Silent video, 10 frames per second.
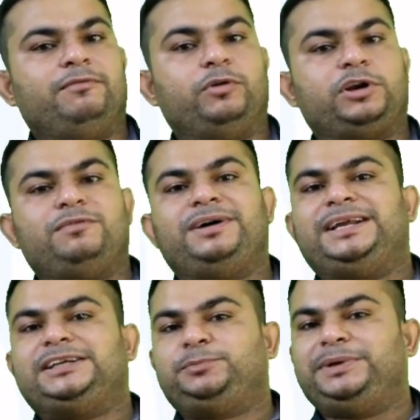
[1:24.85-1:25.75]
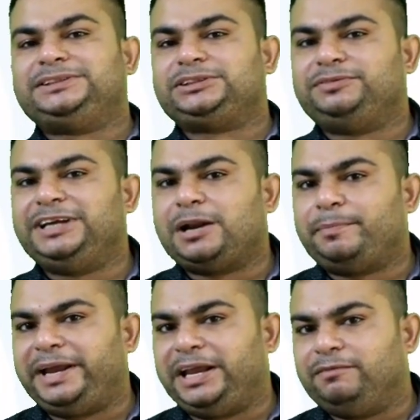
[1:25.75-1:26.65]
Whatever expenses we are
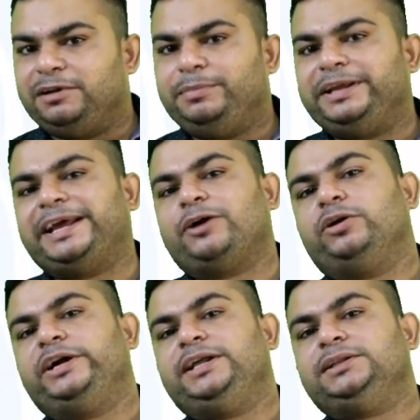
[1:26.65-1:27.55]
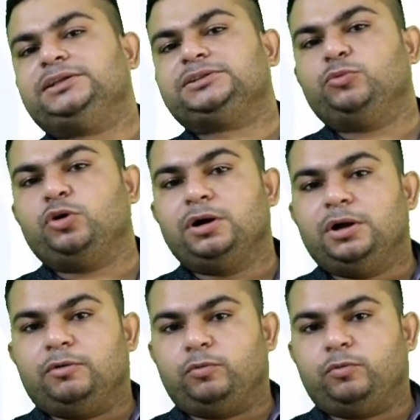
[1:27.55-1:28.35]
paying will be recorded in this book.